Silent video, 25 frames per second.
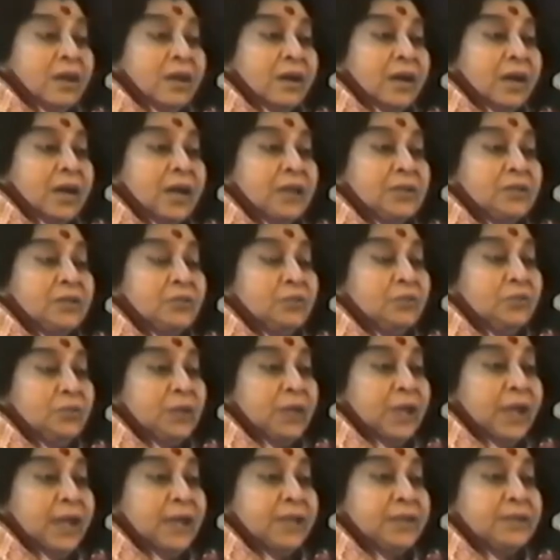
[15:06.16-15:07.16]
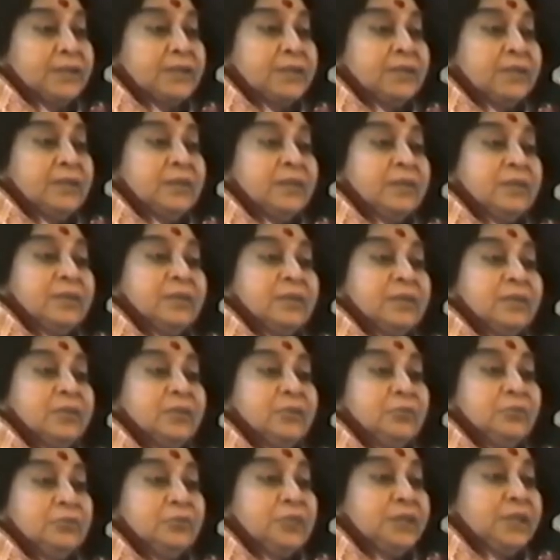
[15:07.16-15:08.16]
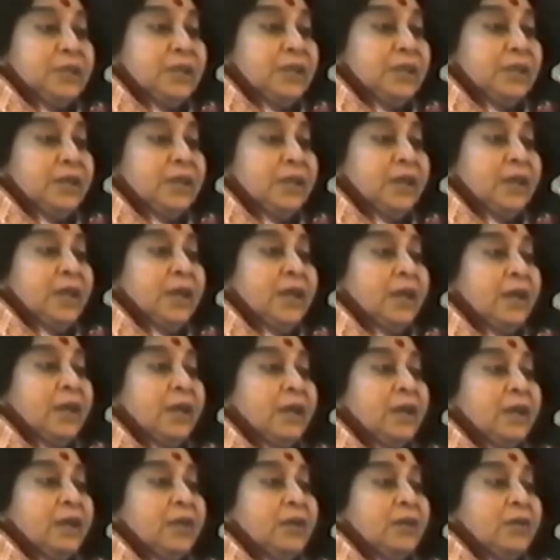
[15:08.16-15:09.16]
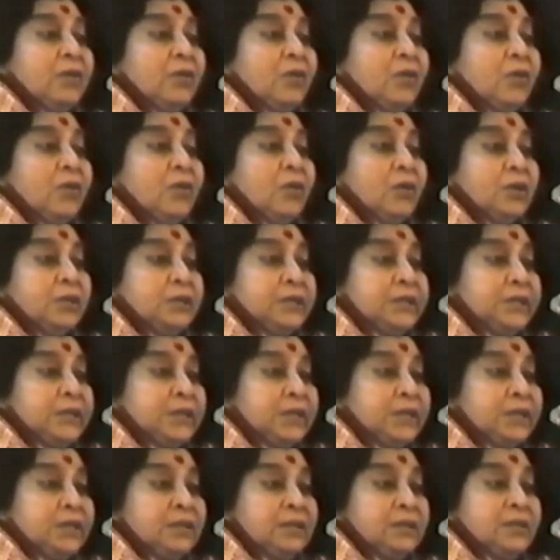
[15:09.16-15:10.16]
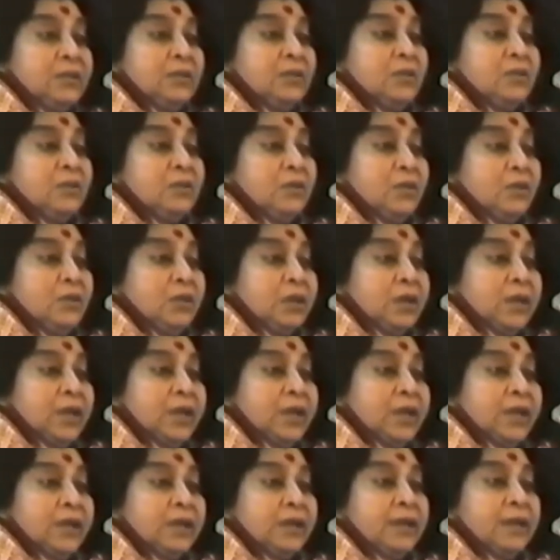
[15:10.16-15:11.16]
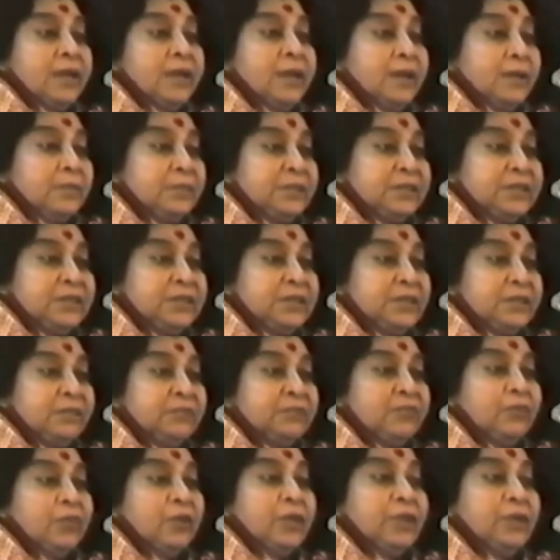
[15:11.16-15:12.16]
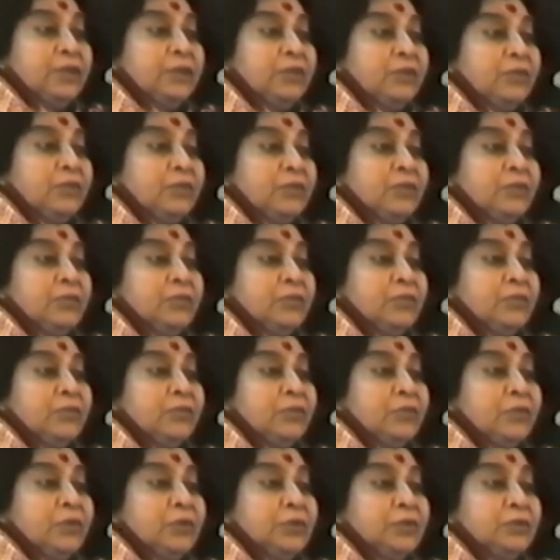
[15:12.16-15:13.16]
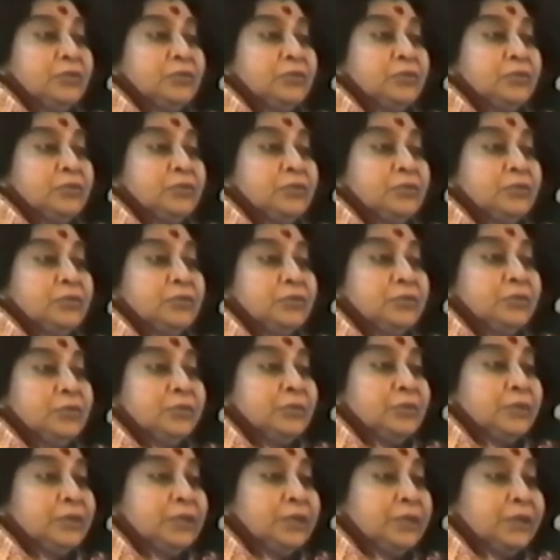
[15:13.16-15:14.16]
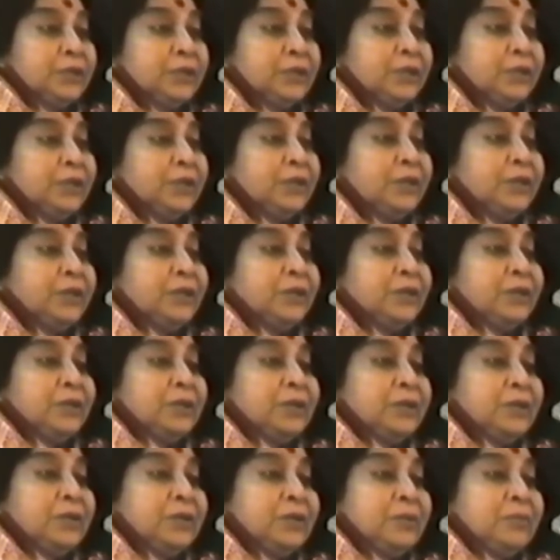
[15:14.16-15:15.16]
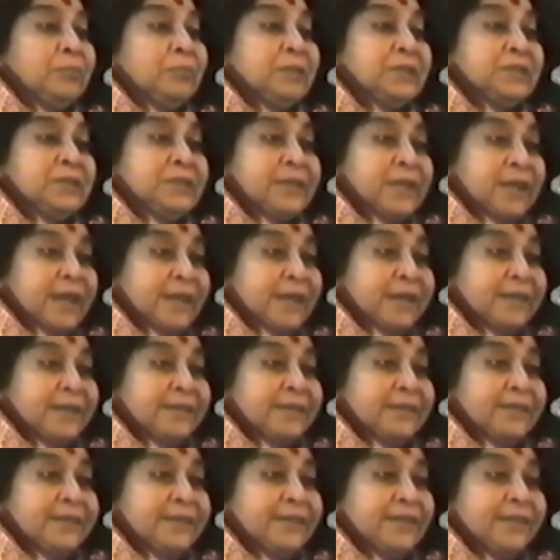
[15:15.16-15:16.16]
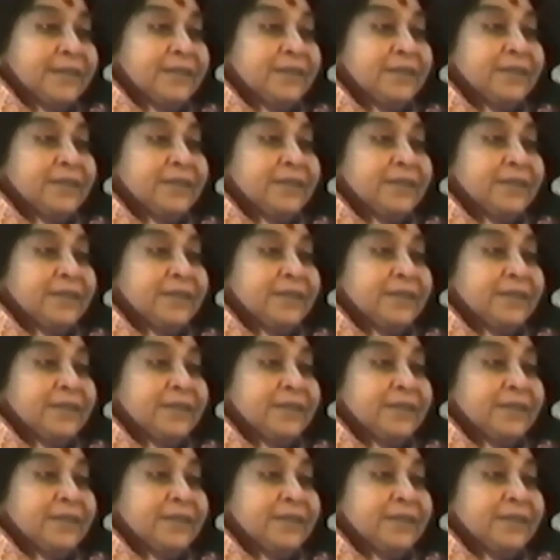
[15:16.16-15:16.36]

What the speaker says: As soon as you see a ordeal or a calamity falling on the personality